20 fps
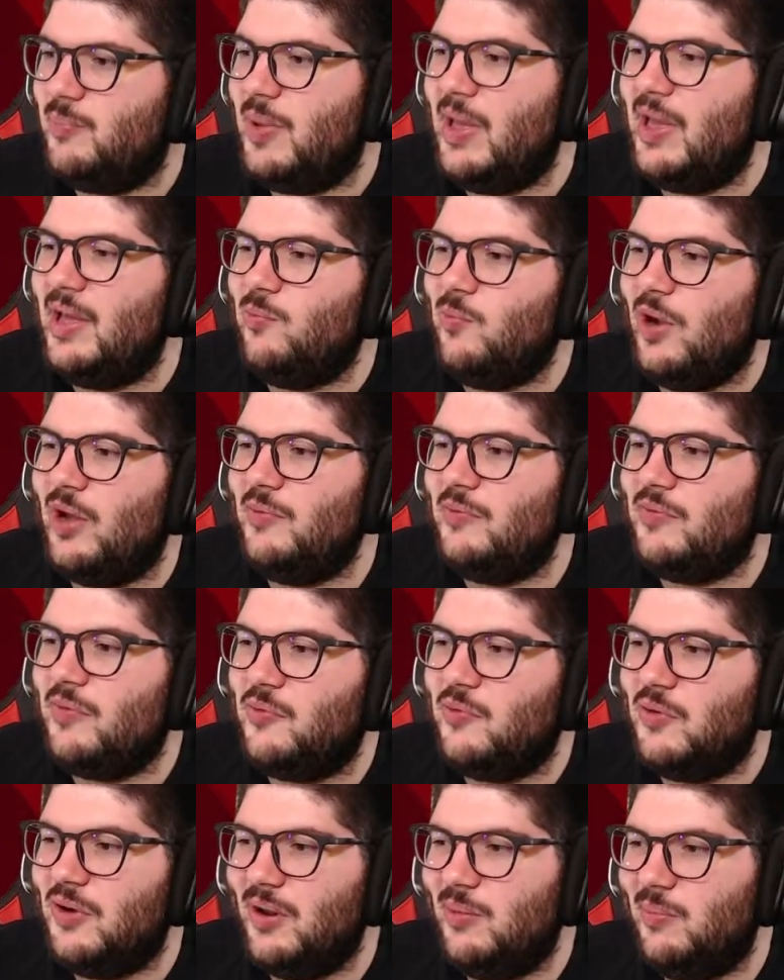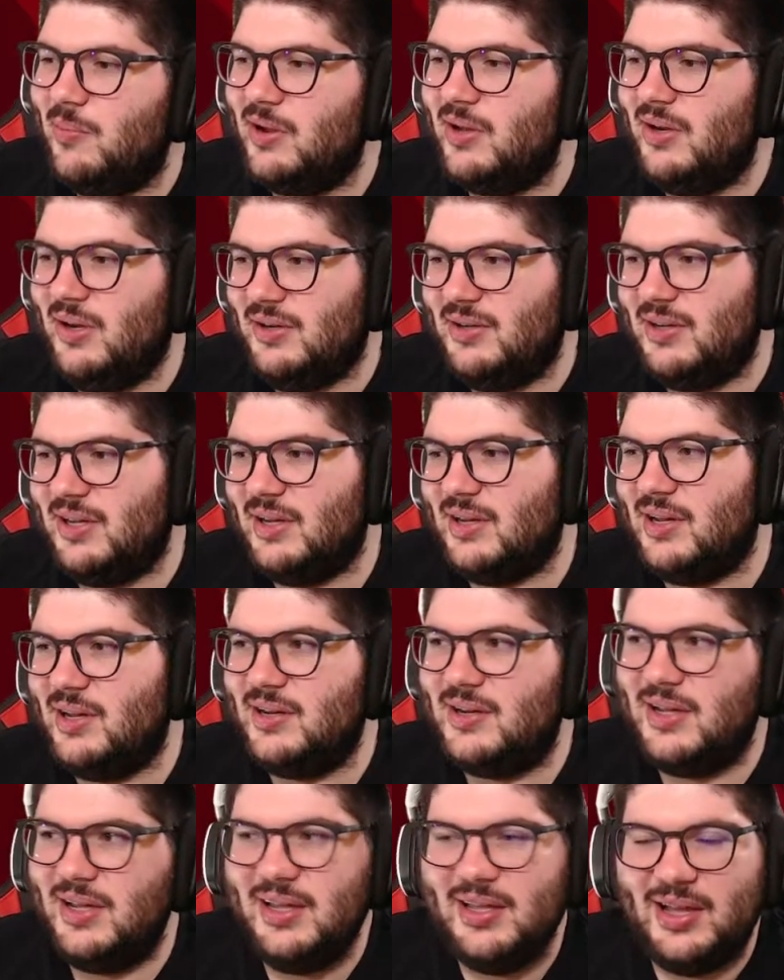Ben White for forty million on deadline
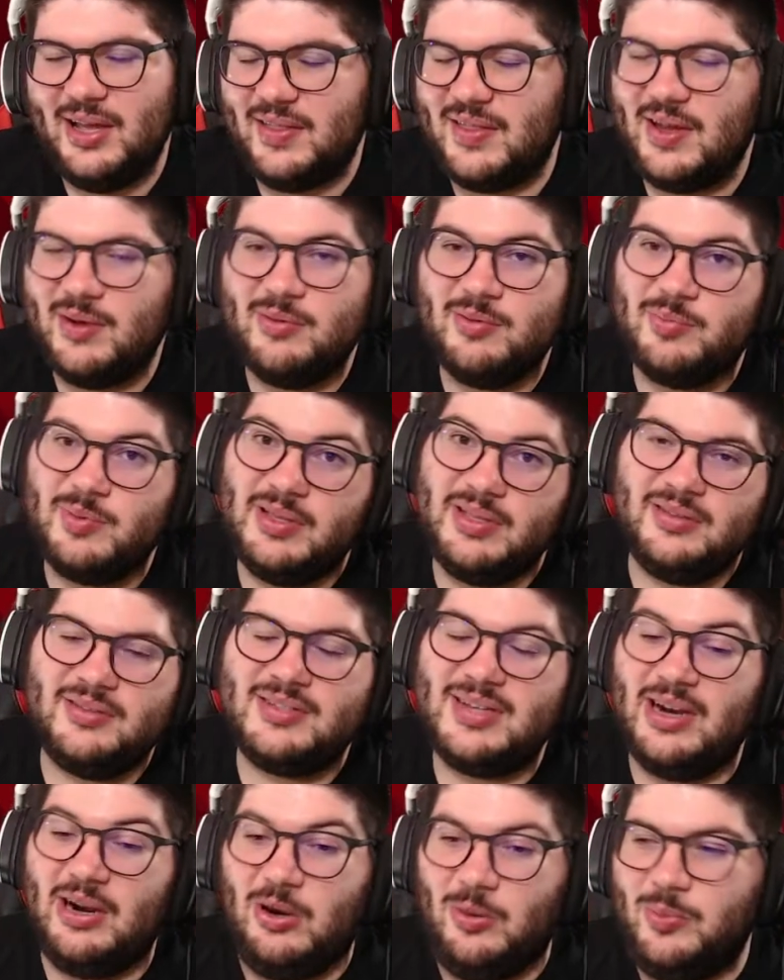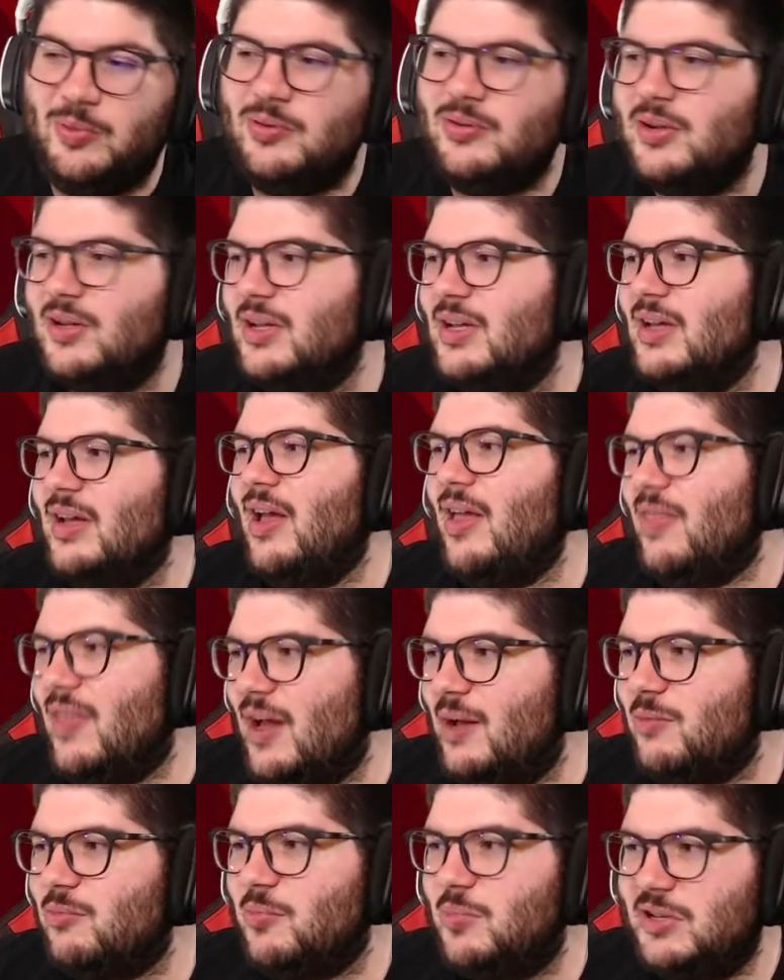day. Yeah, that would be terrible.
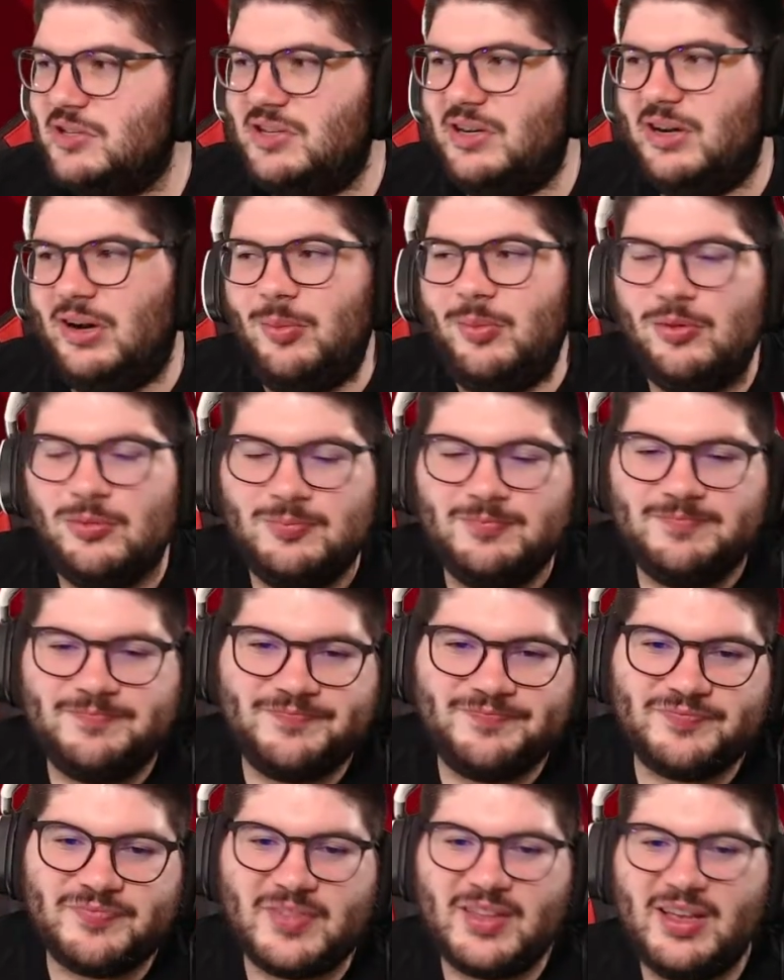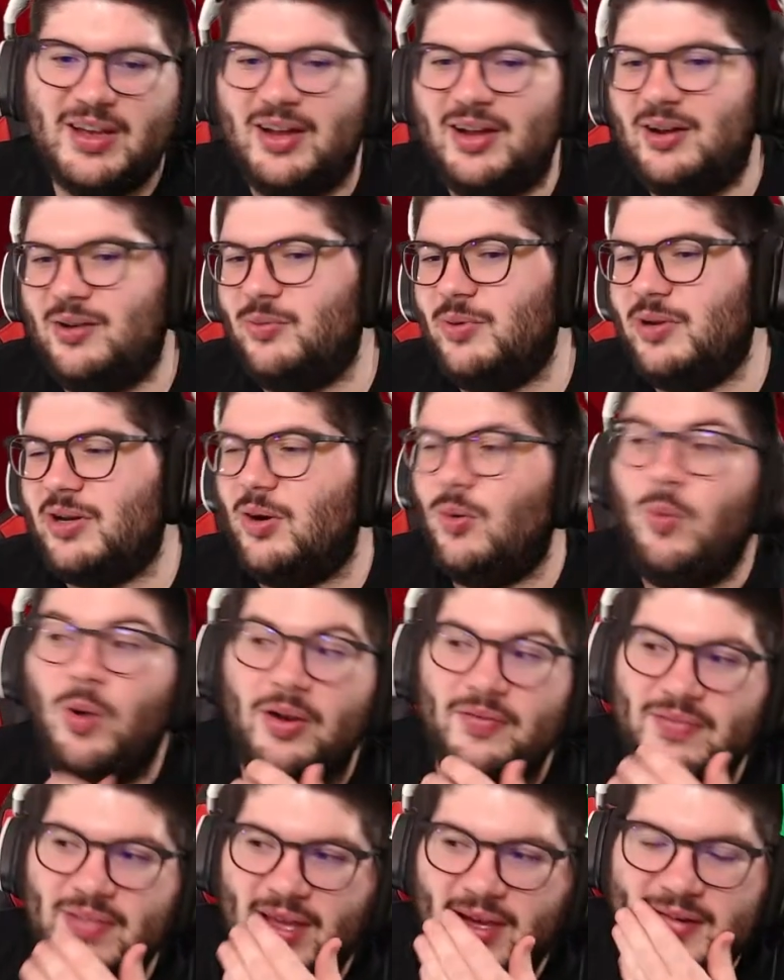That would be terrible. Uh, we don't
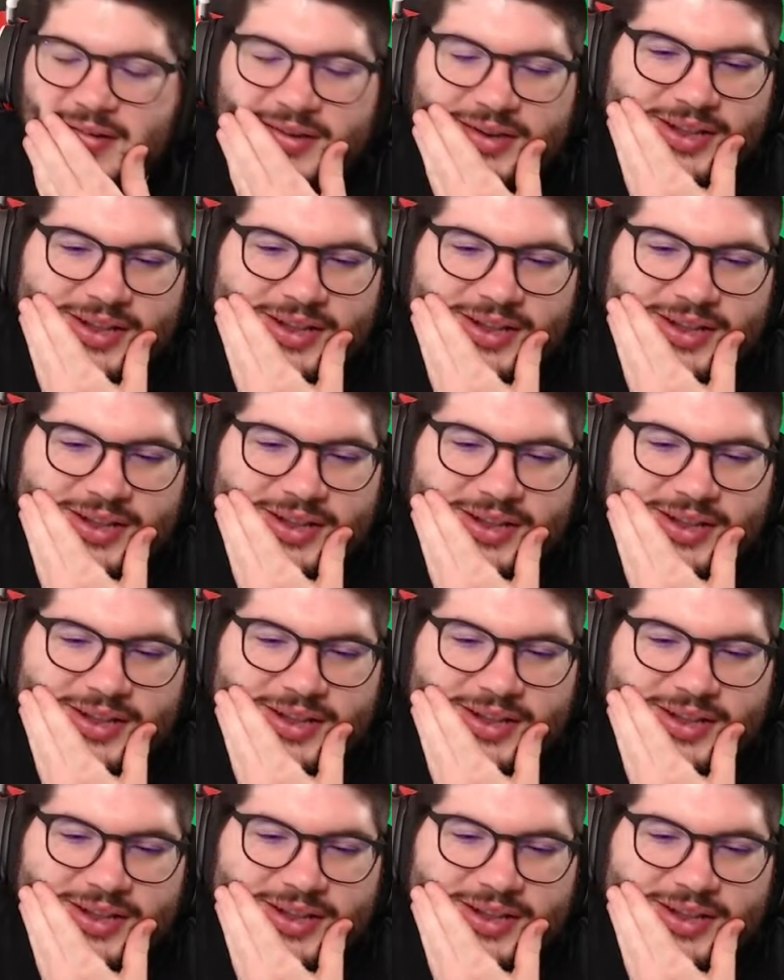want that.